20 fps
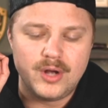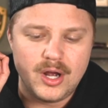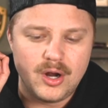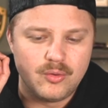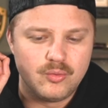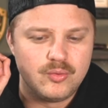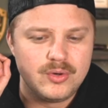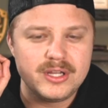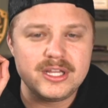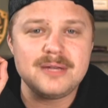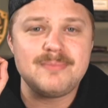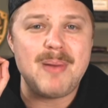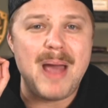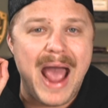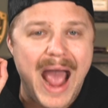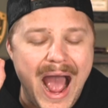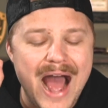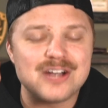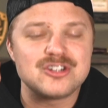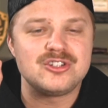really
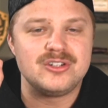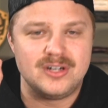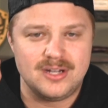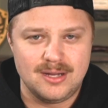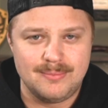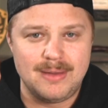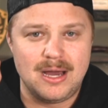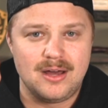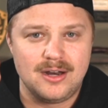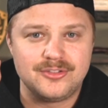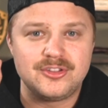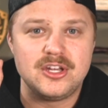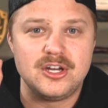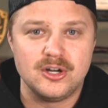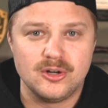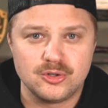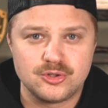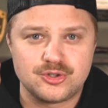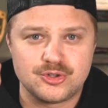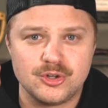passionate about at the
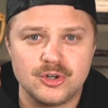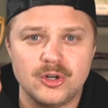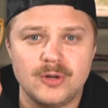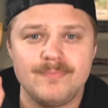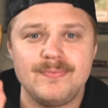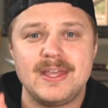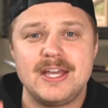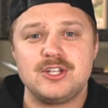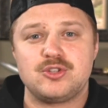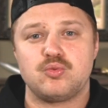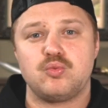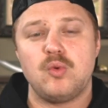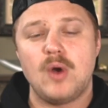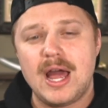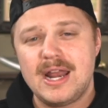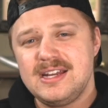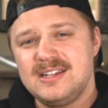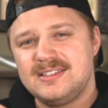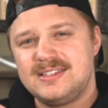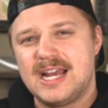Heroes Journal is
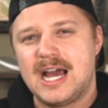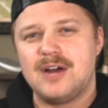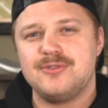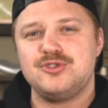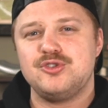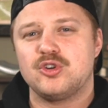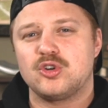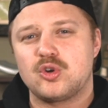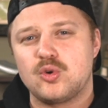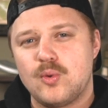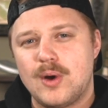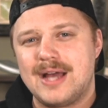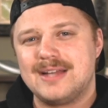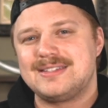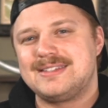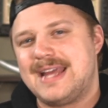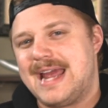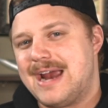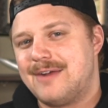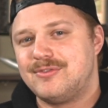writing down your
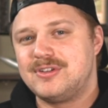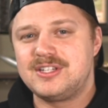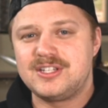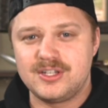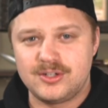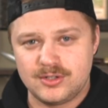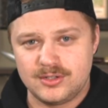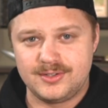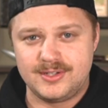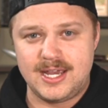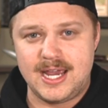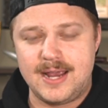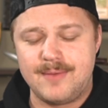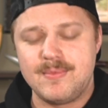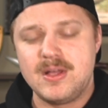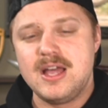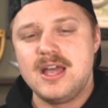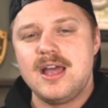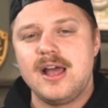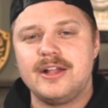quest every single day.
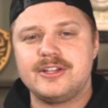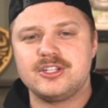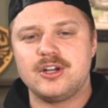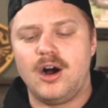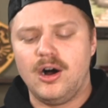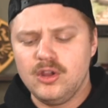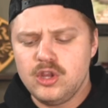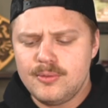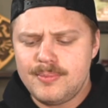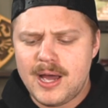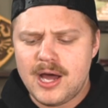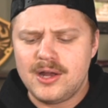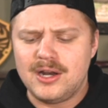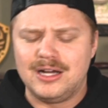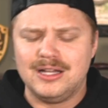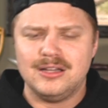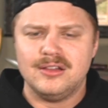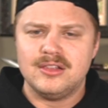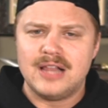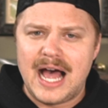It's all about
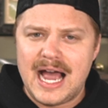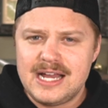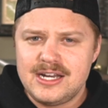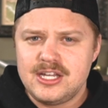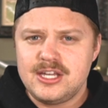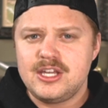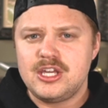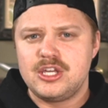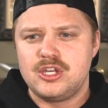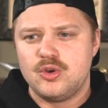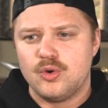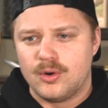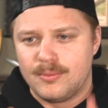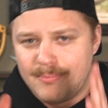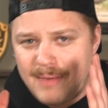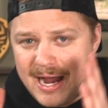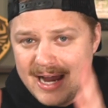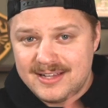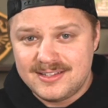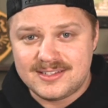aligning your
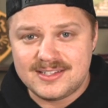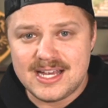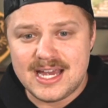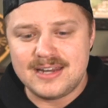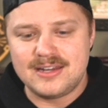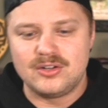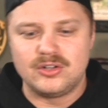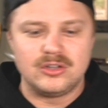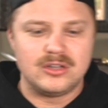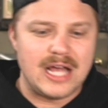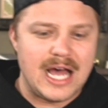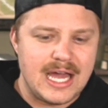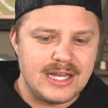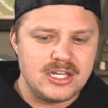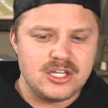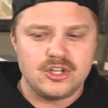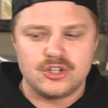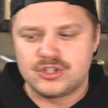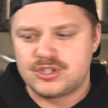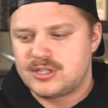mindset and
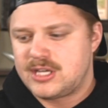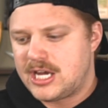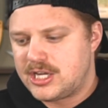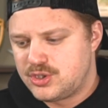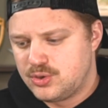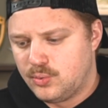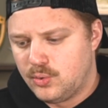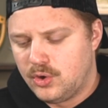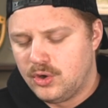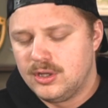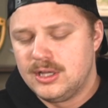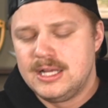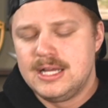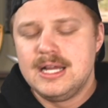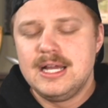aligning your schedule